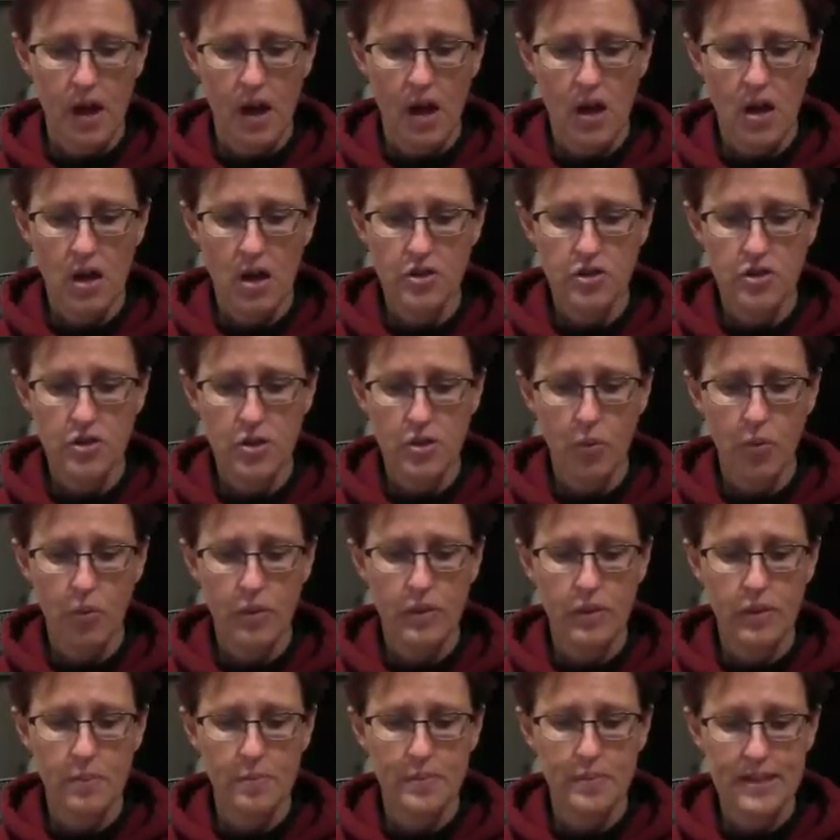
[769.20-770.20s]
Also
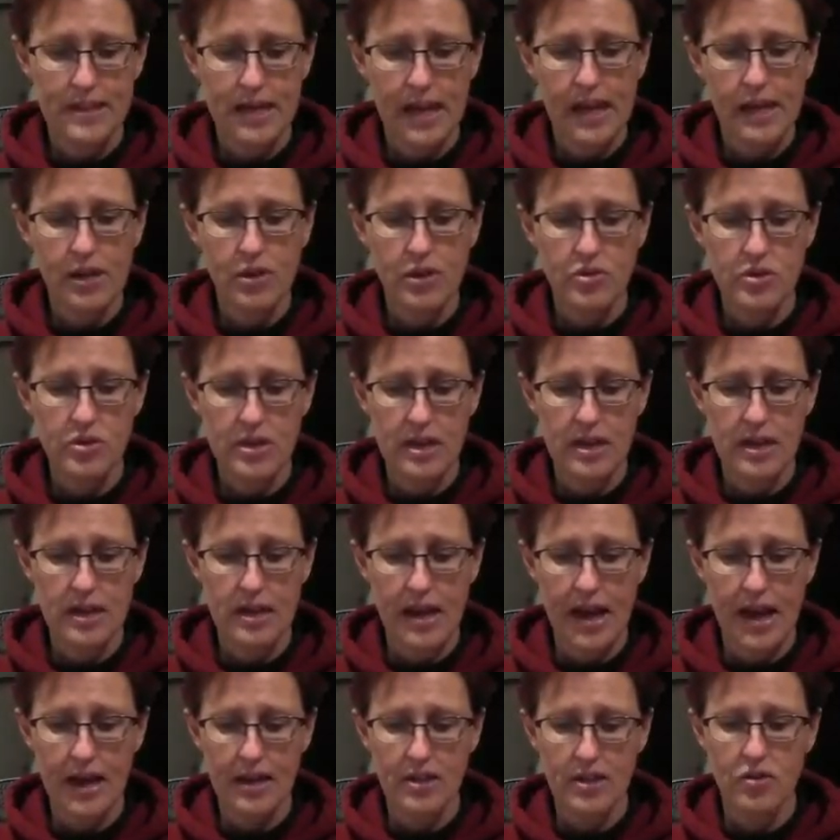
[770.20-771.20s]
with the potato
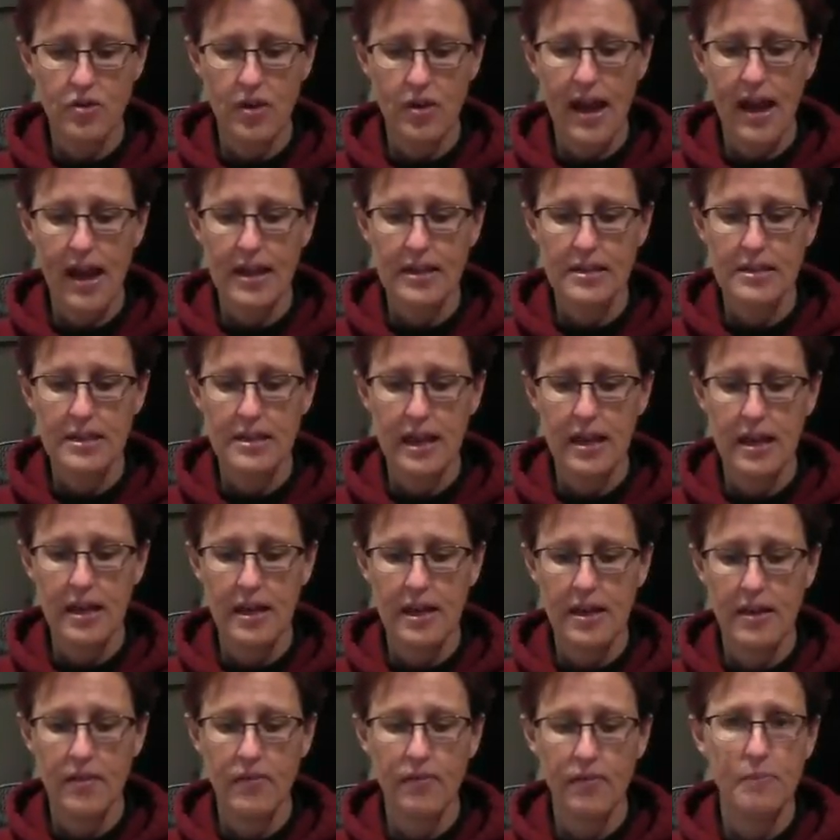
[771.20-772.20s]
skin extracts,
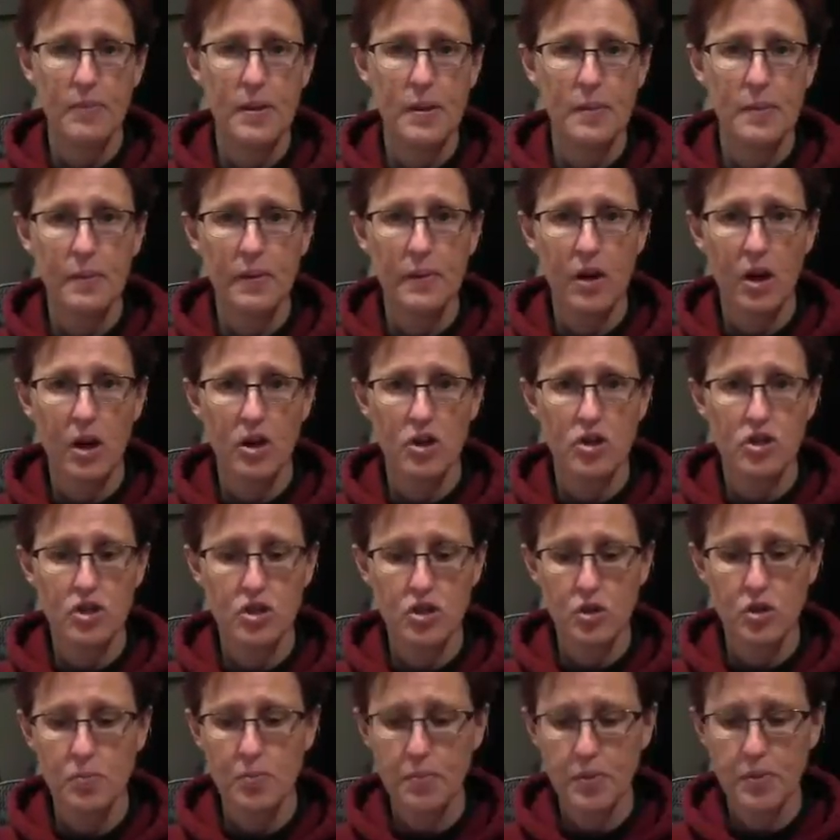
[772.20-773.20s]
if people are
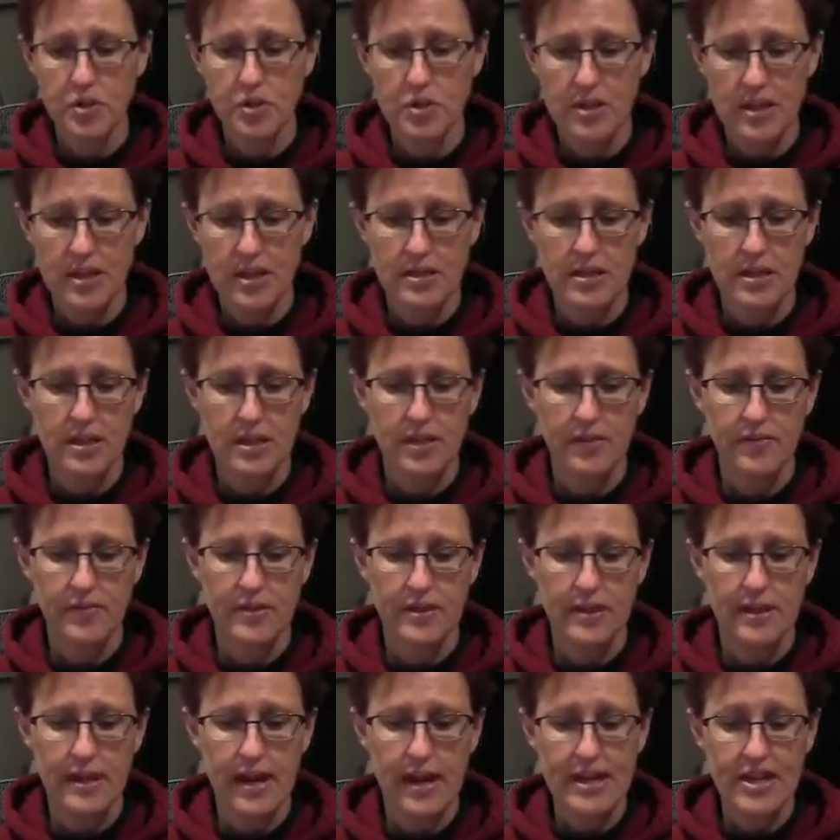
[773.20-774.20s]
super sensitive
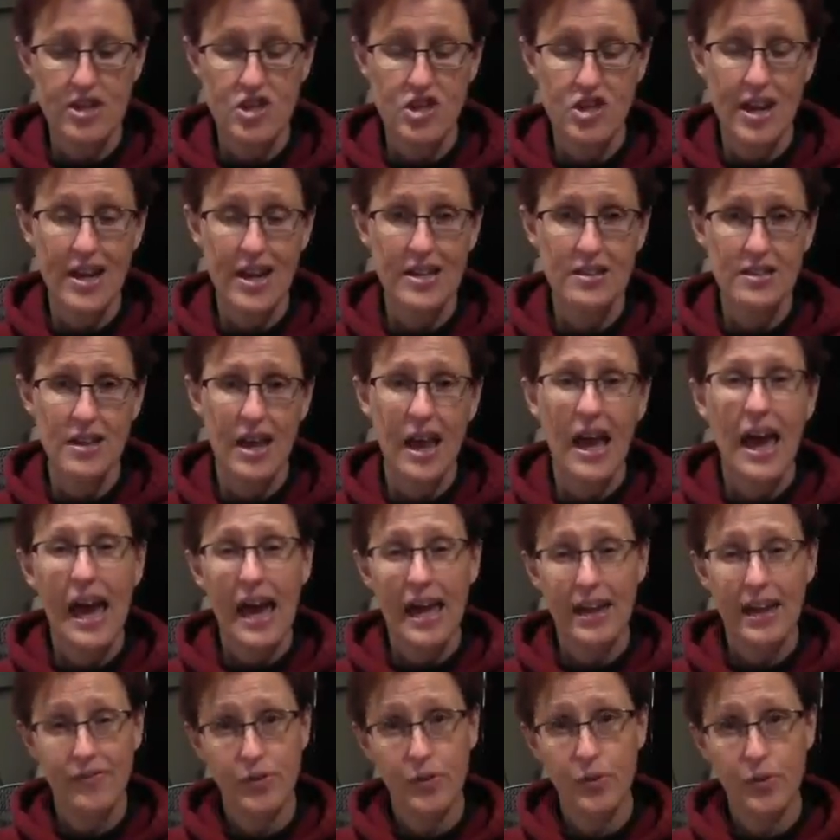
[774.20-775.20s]
to nightshades,
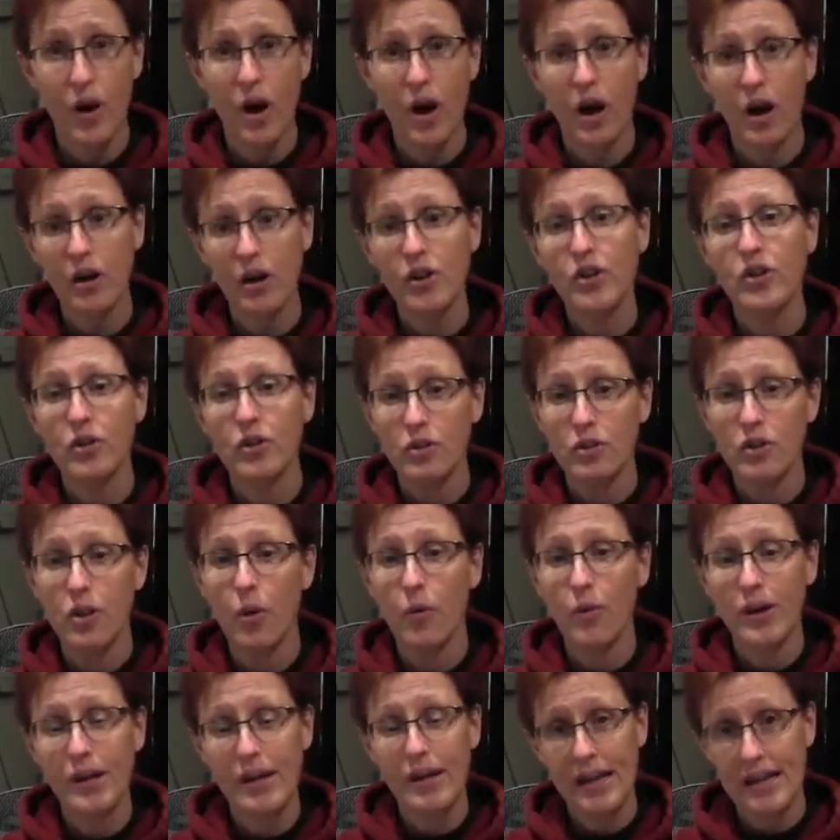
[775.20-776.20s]
and if you are, you'll
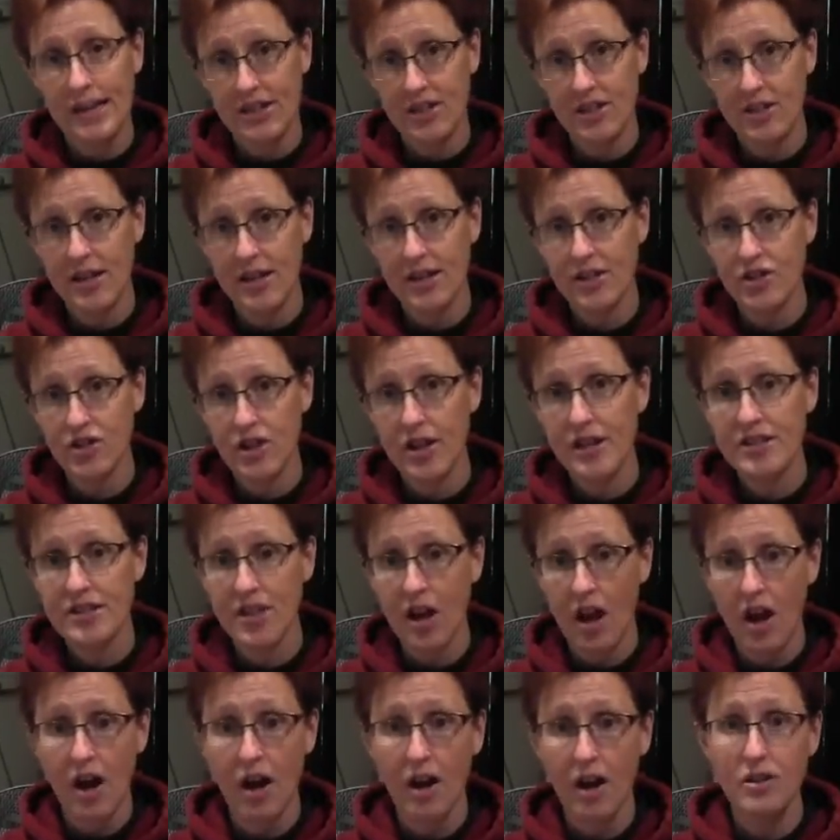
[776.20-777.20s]
know what nightshades
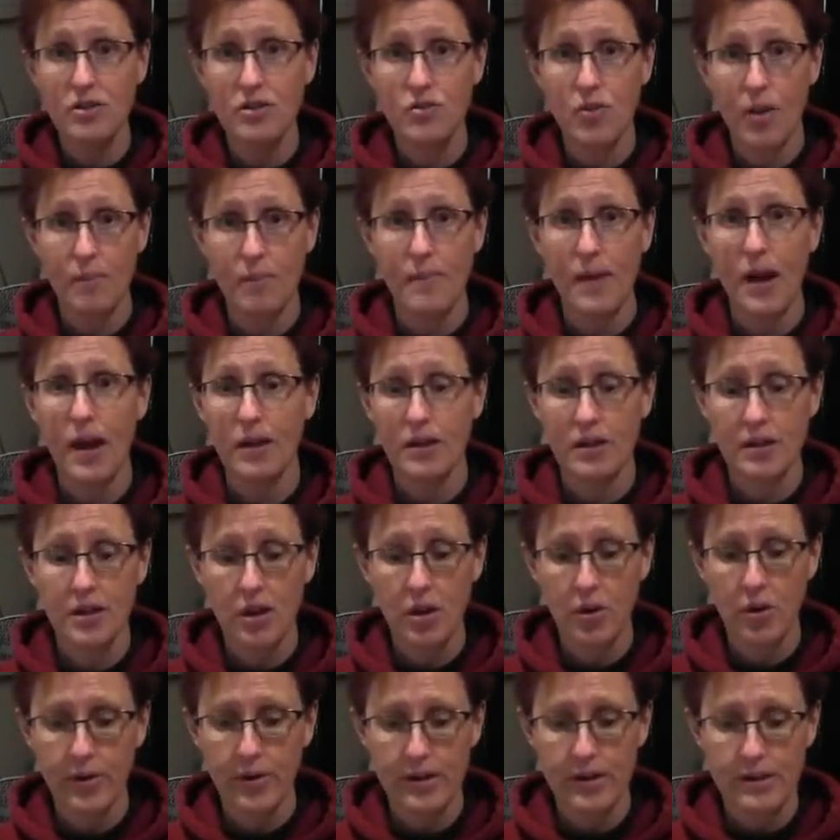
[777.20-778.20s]
are, so I'm not going
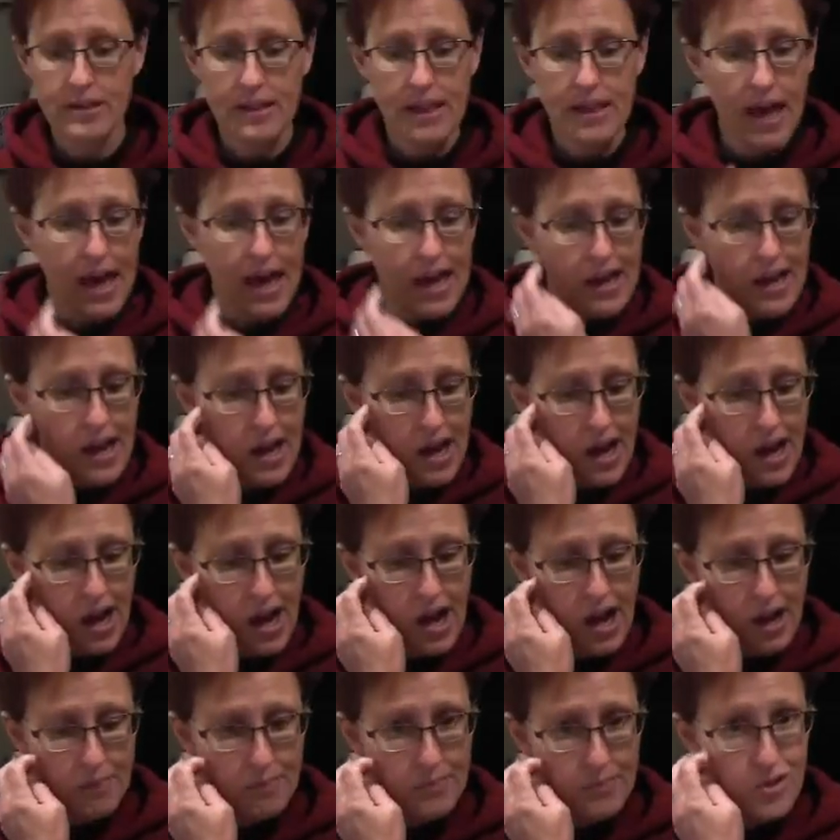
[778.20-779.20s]
to go into that.
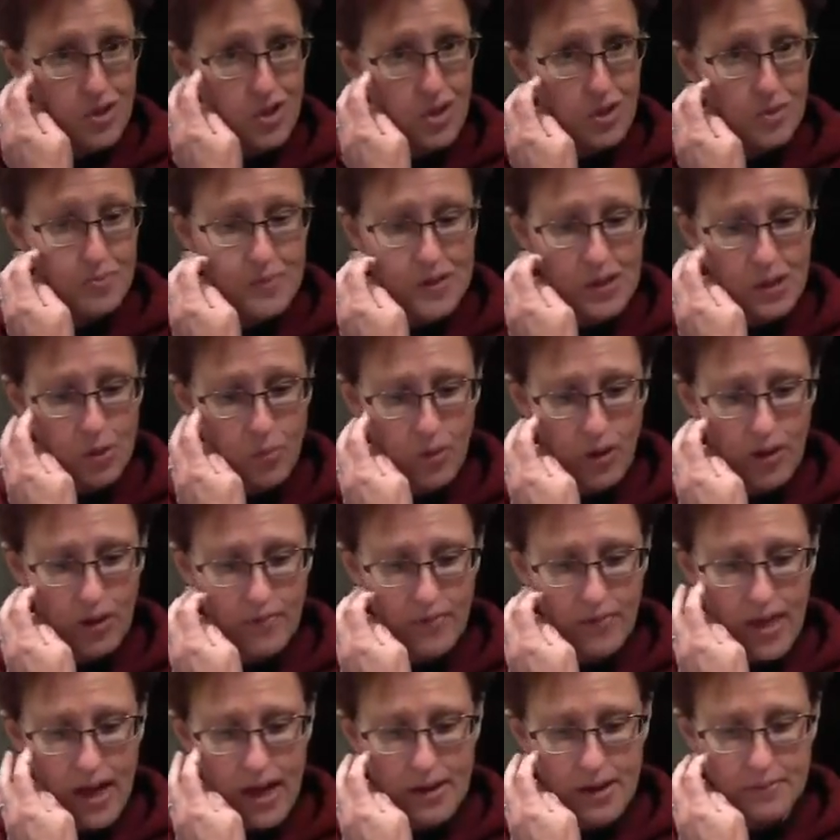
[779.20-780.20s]
Just be aware
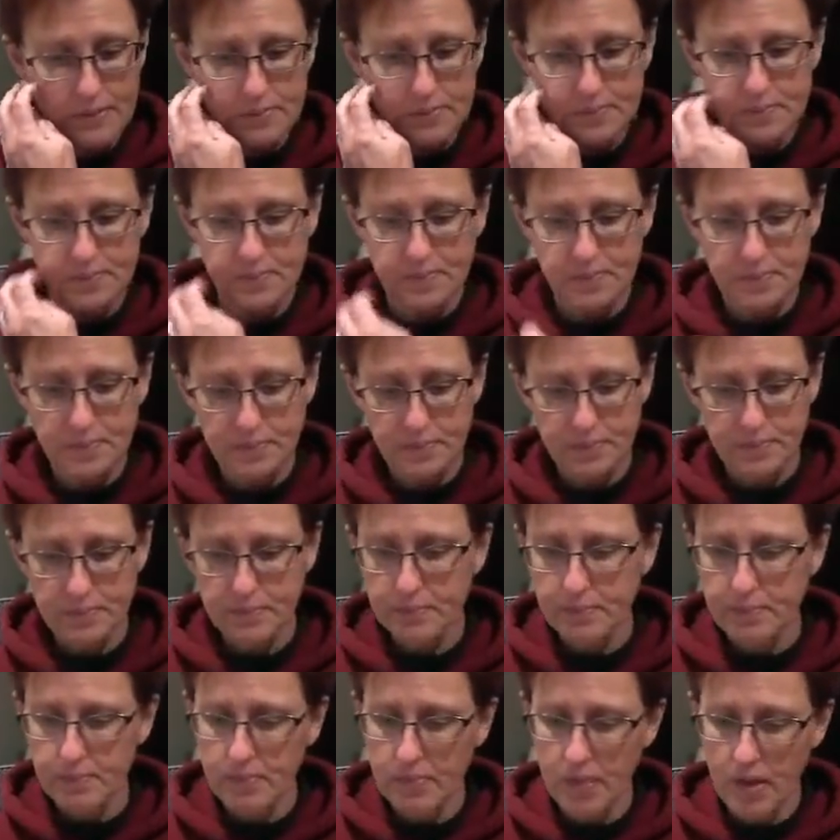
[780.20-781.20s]
of that.
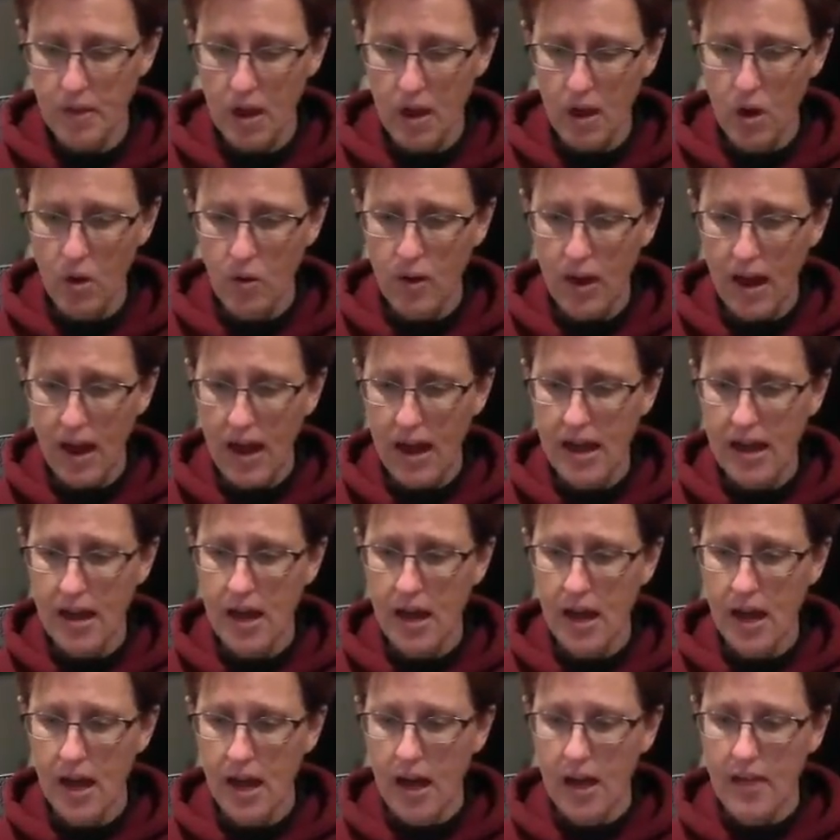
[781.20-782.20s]
Okay,
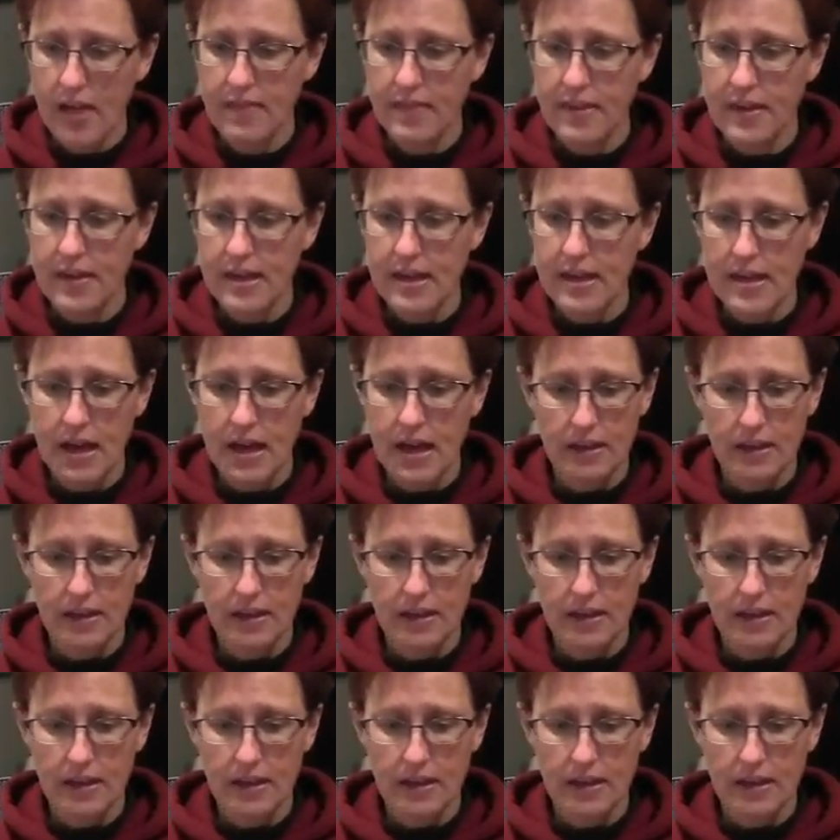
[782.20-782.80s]
the